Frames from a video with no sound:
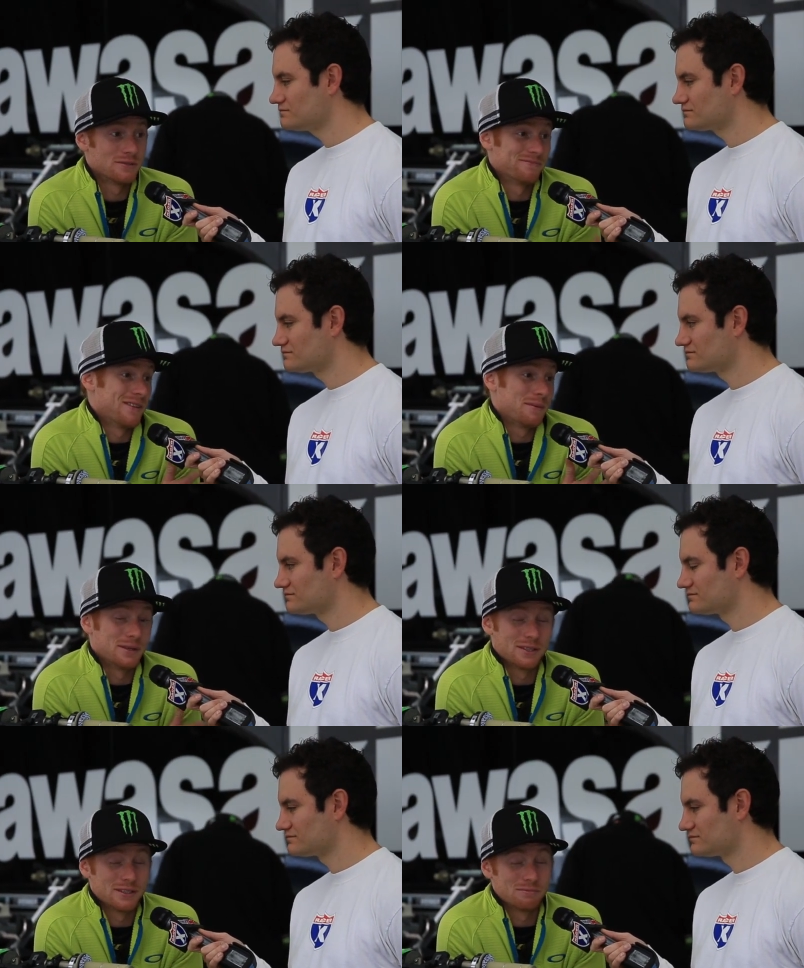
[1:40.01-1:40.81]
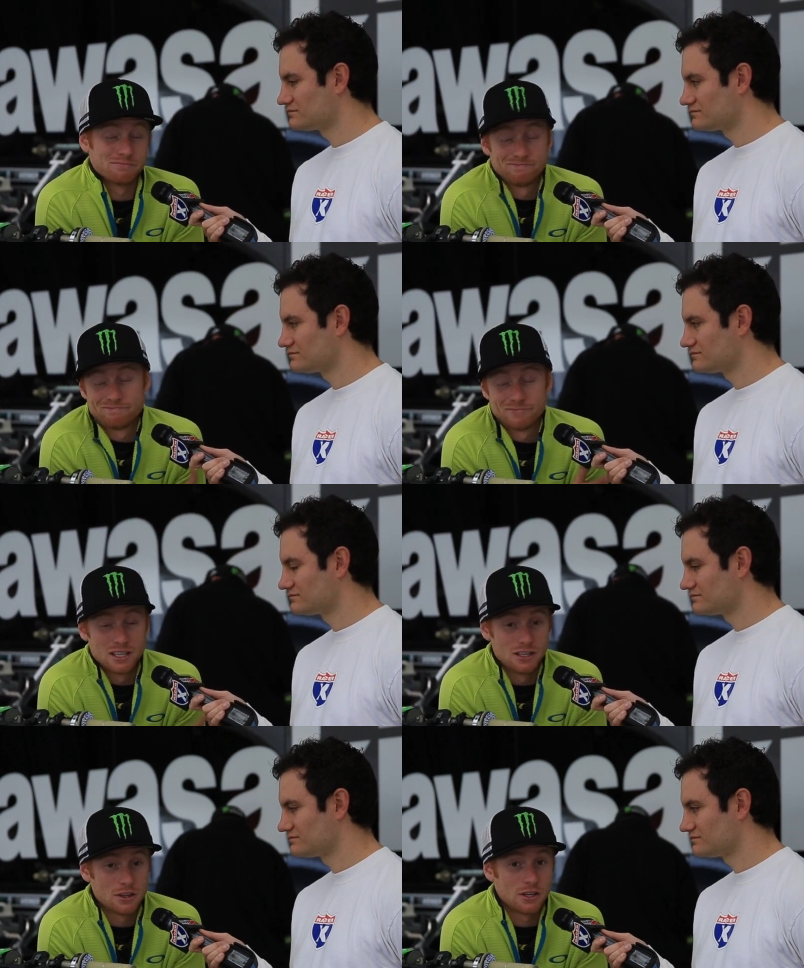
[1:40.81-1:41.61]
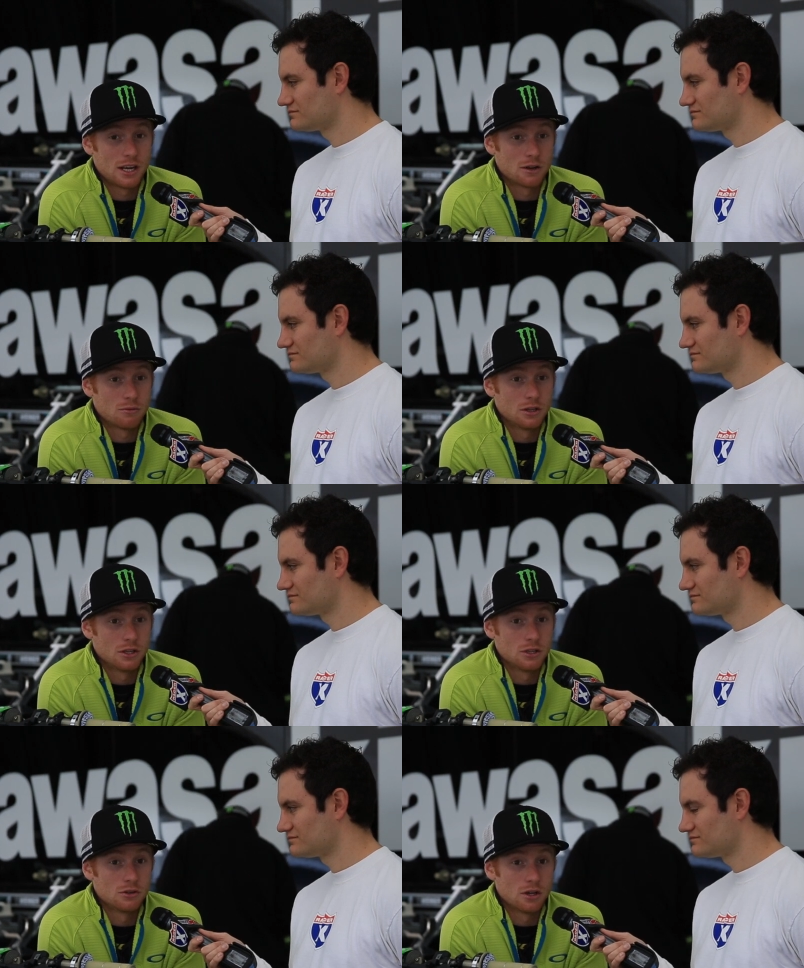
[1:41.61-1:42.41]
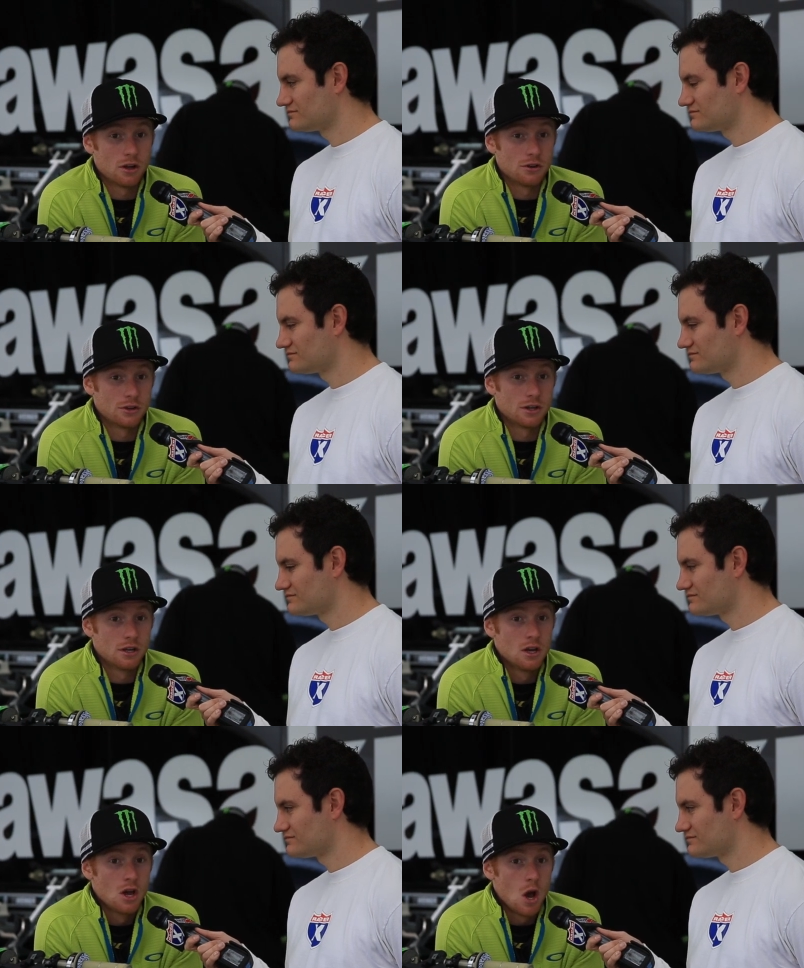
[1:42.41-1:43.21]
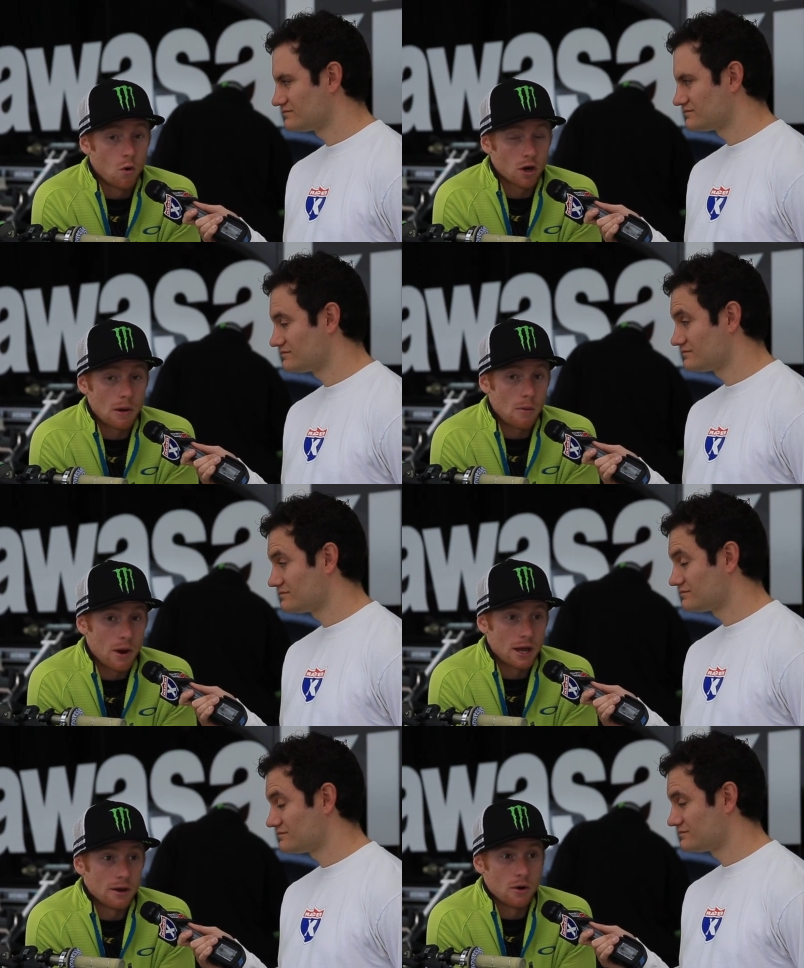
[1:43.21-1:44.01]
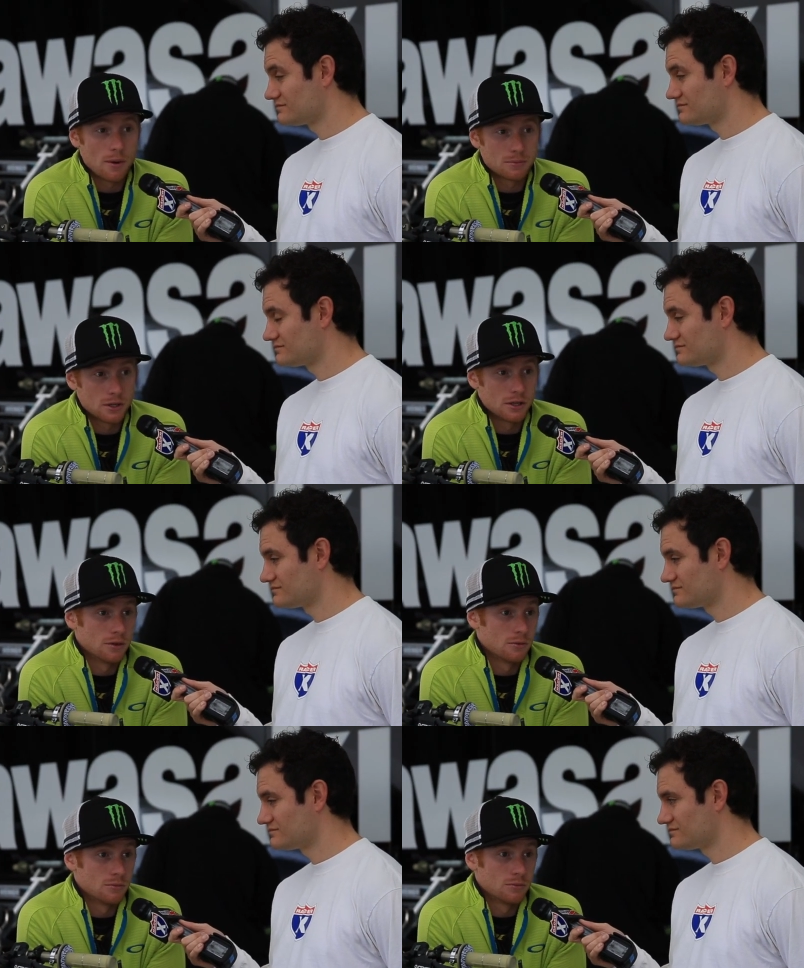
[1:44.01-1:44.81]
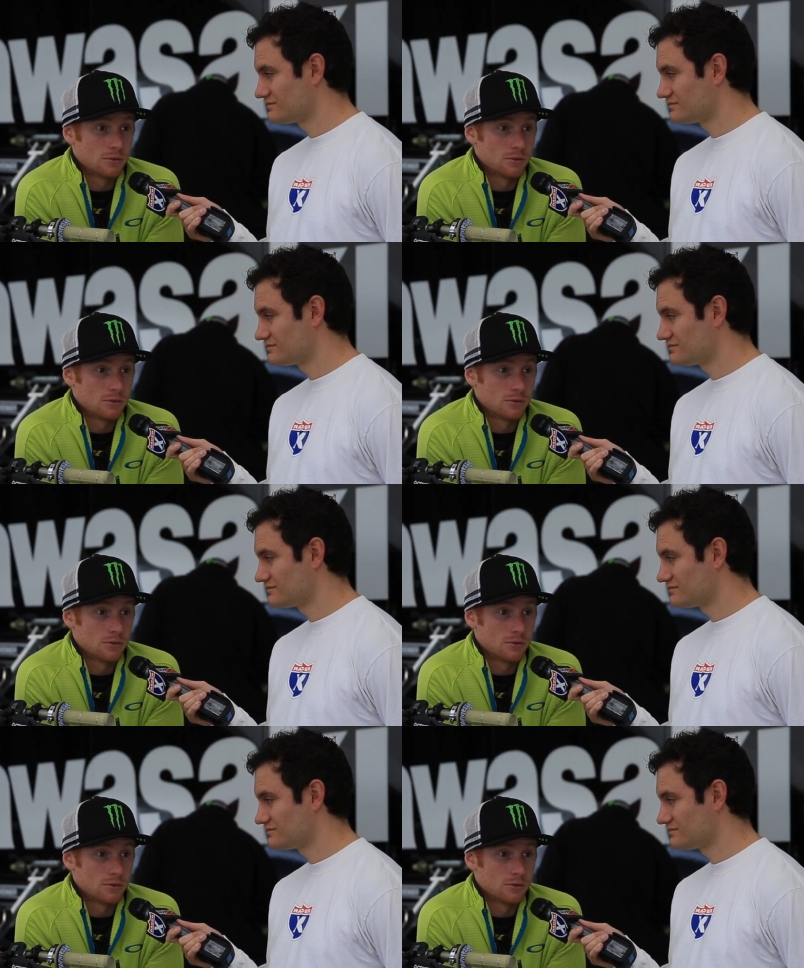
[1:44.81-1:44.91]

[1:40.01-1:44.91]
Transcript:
Speaker 1: And I mean, nothing I could really do, you know, other than work my way up, up to